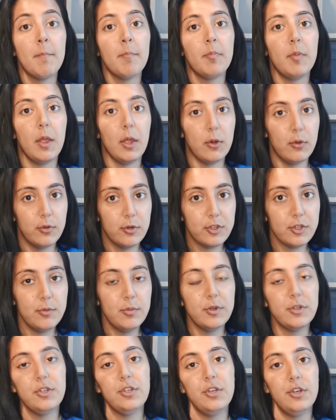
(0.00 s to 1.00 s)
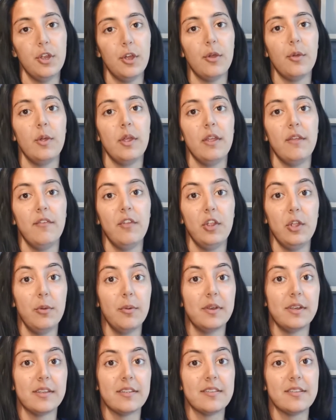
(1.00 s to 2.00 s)
They also want to know if you
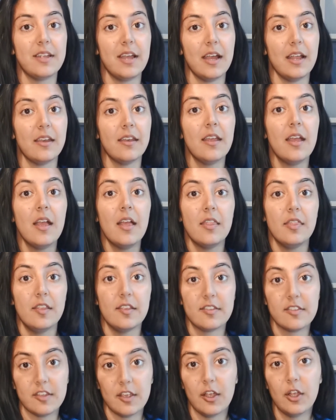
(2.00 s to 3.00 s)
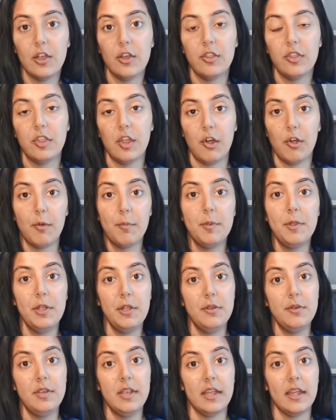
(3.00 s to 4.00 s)
understand the
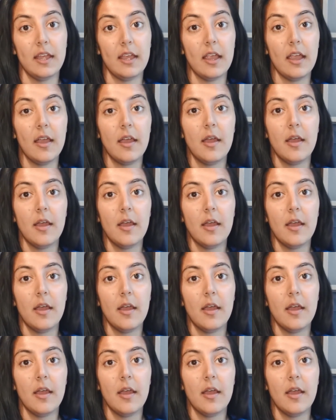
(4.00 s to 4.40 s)
psychotherapeutic